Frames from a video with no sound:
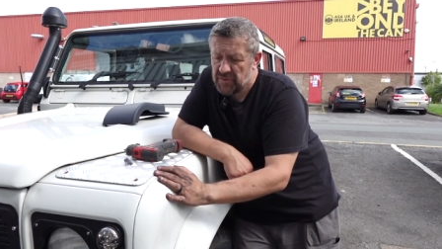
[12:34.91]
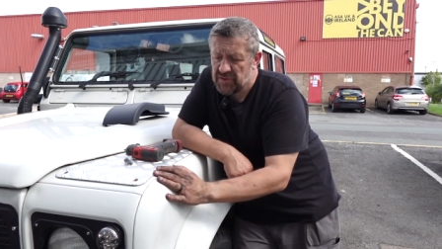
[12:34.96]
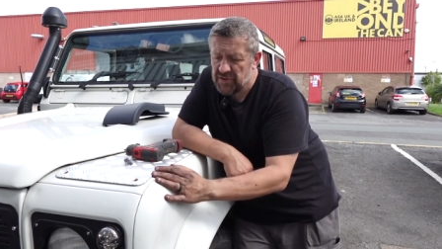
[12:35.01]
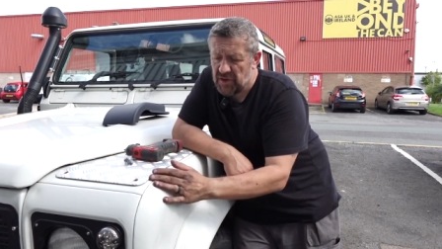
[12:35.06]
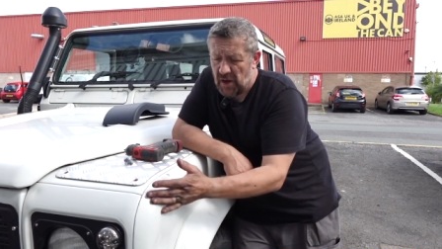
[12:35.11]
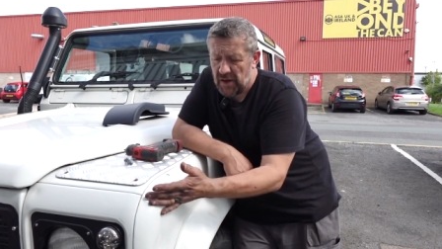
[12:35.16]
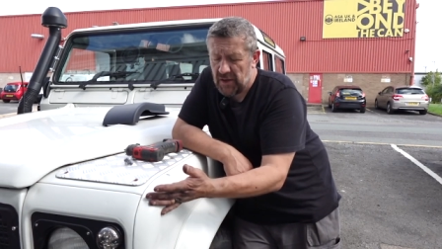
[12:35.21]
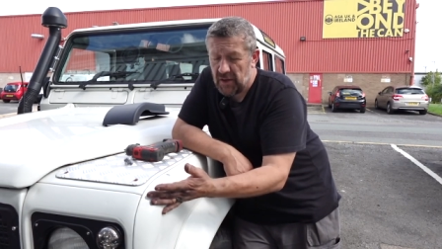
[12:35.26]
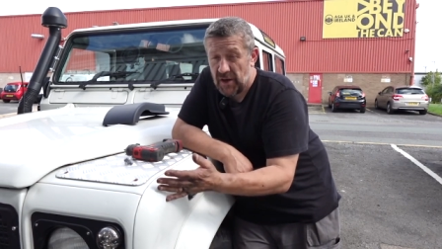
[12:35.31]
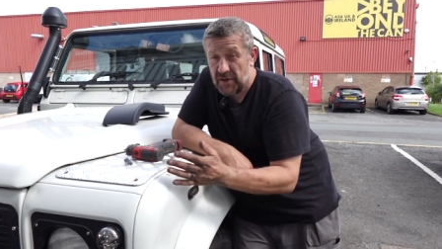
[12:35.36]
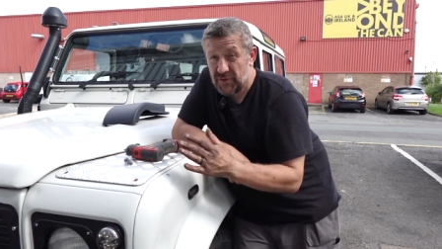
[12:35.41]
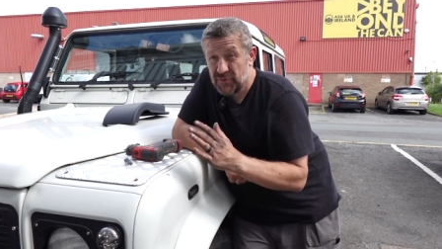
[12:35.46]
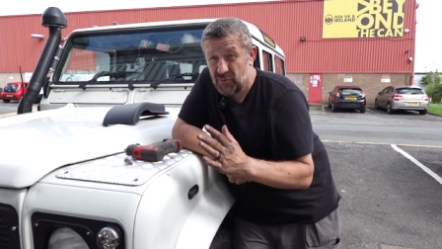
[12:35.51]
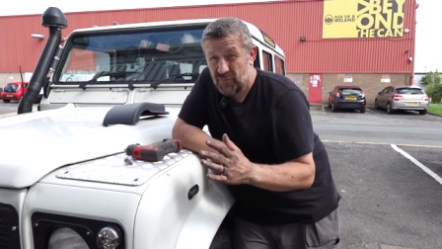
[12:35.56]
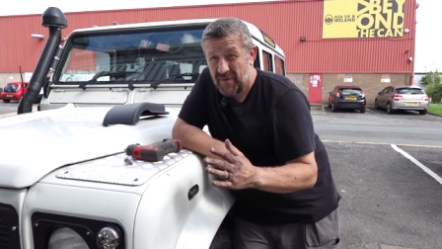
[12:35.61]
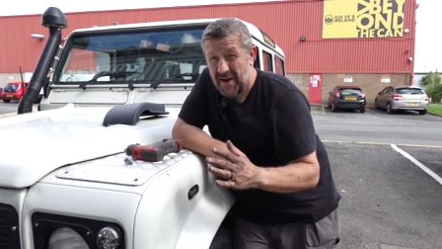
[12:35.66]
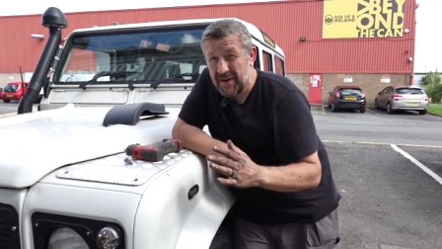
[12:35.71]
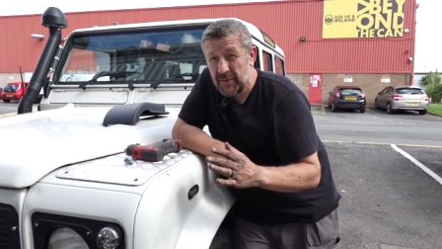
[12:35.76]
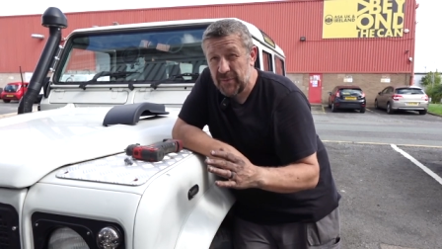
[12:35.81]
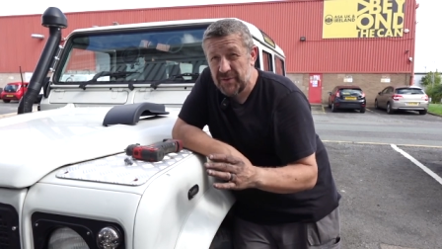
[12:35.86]
side lights
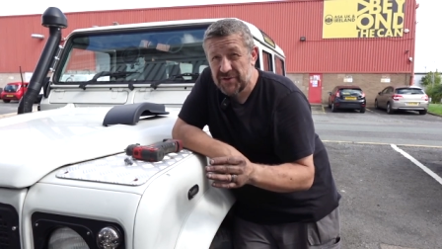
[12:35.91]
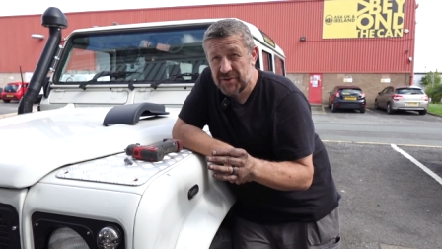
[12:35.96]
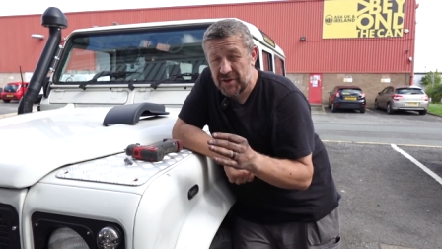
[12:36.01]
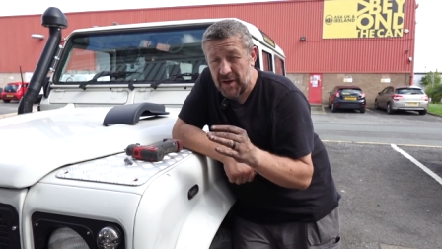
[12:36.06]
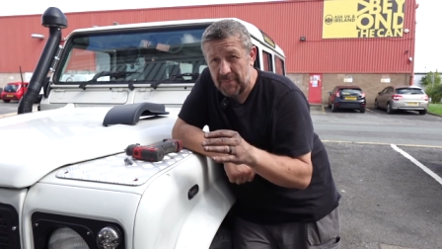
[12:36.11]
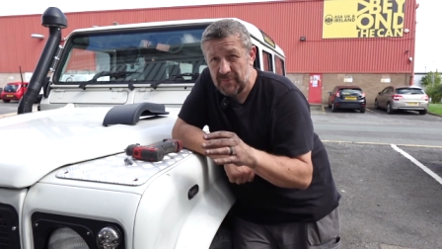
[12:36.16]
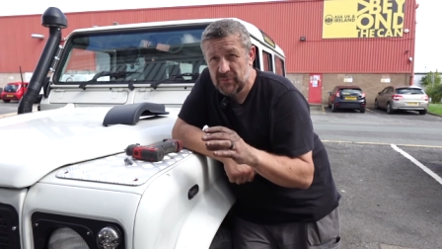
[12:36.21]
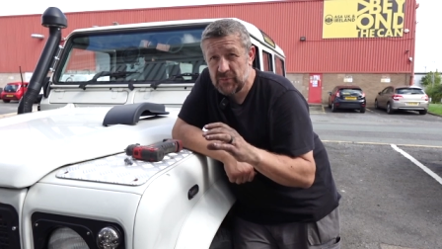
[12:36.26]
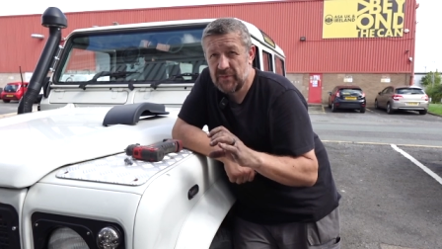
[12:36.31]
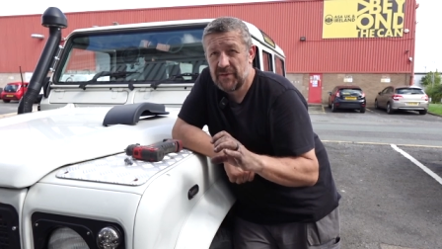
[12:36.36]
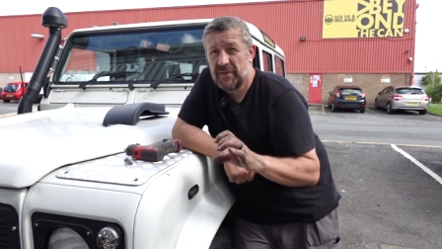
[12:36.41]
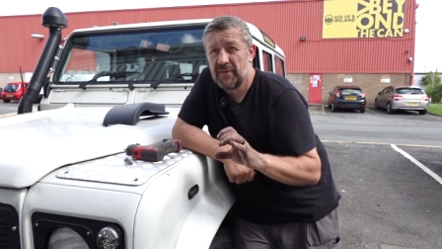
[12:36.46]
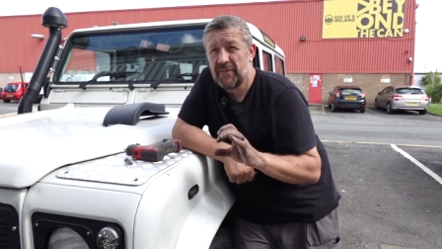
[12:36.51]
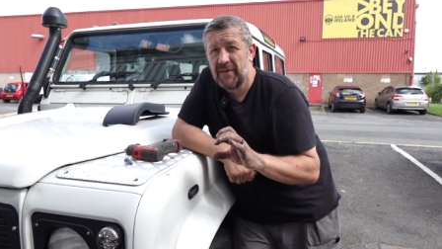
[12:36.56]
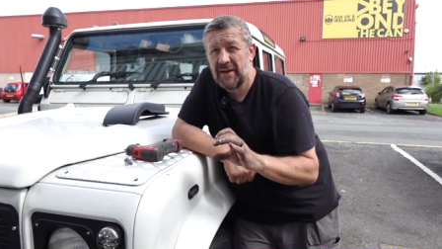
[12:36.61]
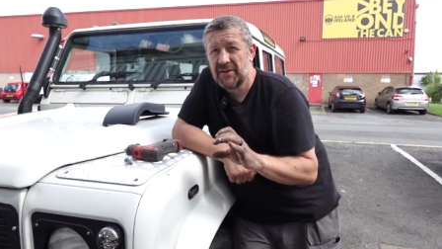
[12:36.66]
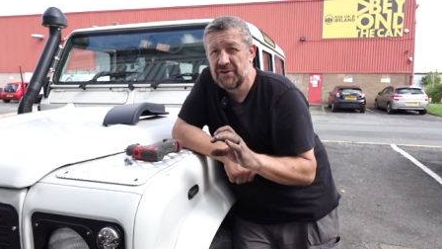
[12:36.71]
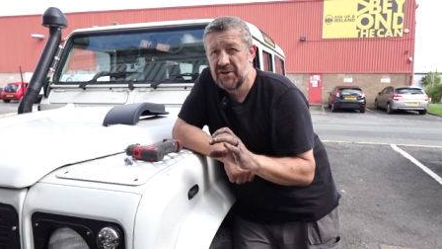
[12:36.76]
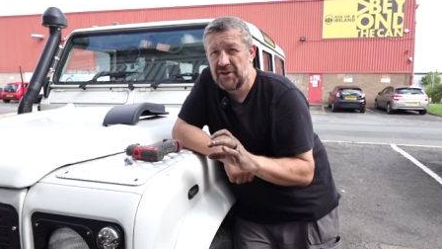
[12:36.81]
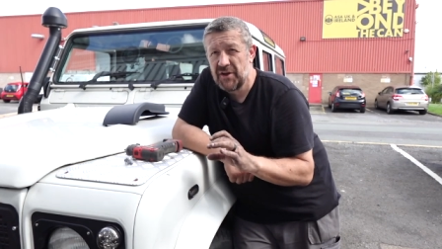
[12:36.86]
already, which comes with the
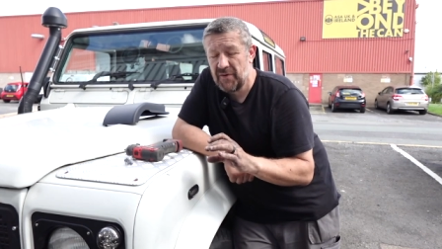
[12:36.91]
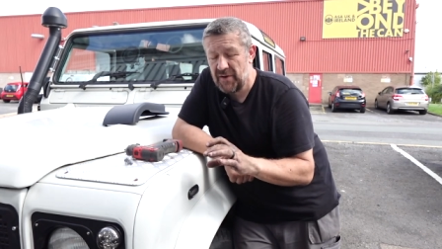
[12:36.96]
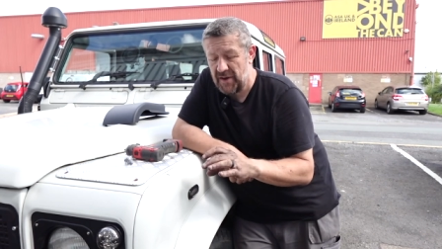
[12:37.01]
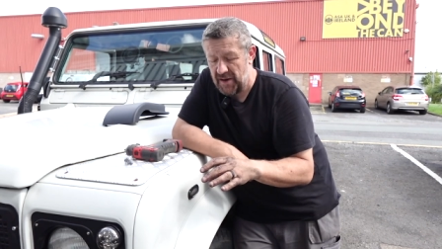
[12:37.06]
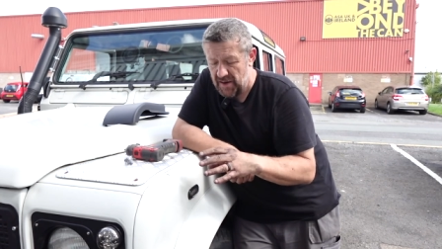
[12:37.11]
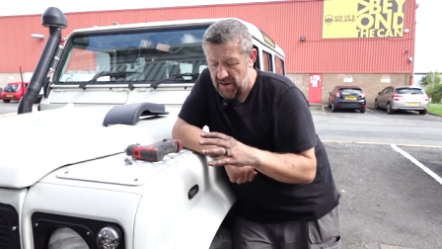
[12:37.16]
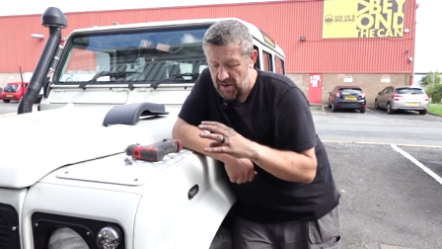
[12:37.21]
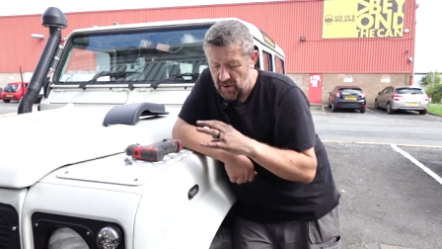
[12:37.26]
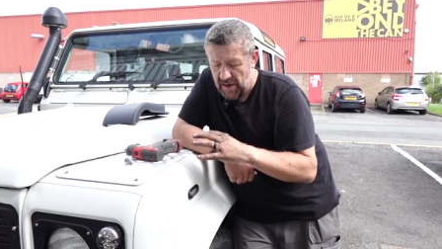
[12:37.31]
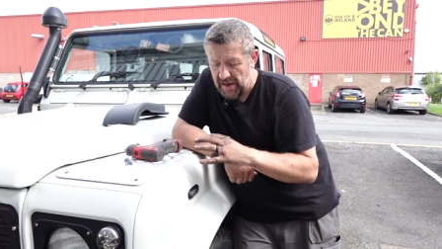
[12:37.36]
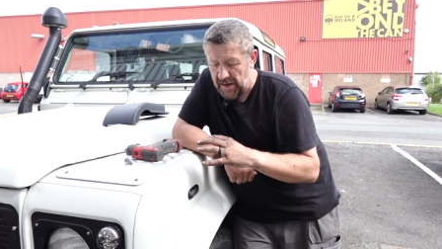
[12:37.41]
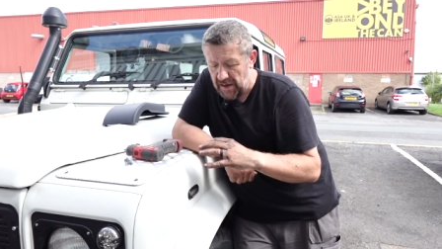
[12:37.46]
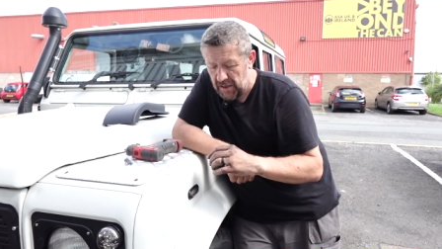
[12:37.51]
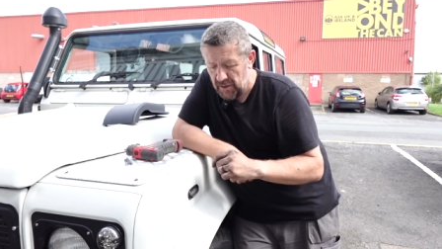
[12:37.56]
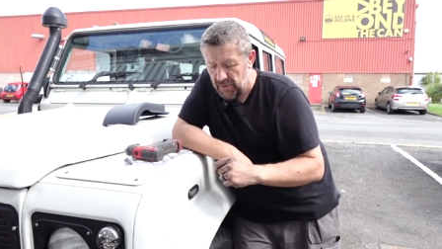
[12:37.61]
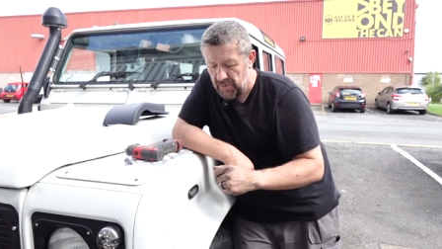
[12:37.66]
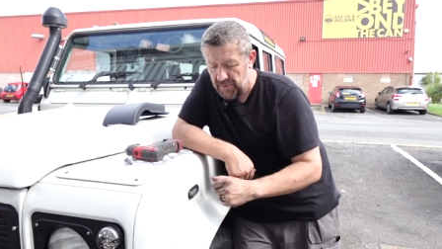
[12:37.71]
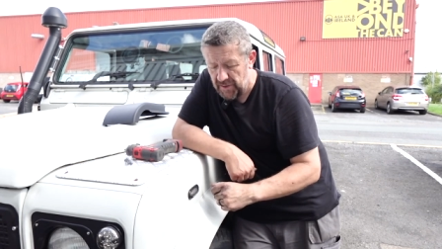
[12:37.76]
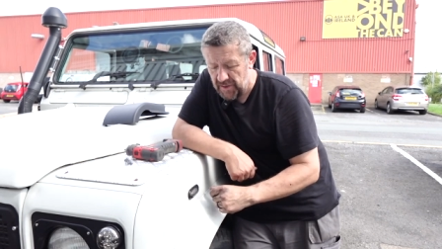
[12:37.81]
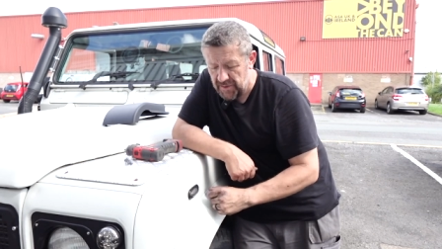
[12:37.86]
flasher unit
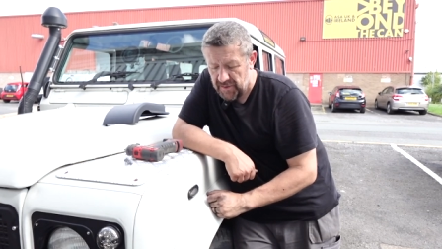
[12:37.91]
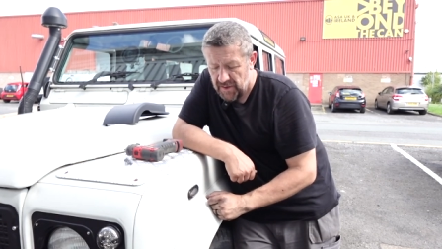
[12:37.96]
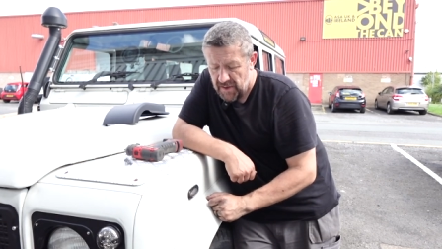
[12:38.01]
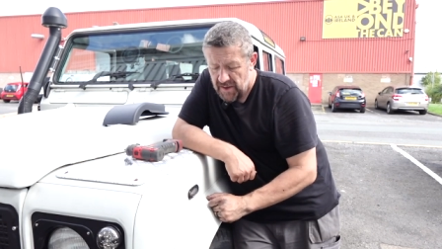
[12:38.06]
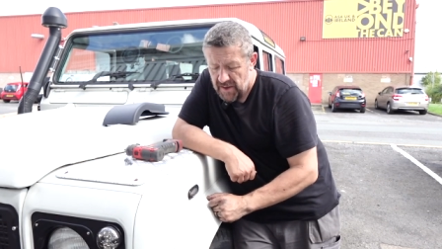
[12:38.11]
included.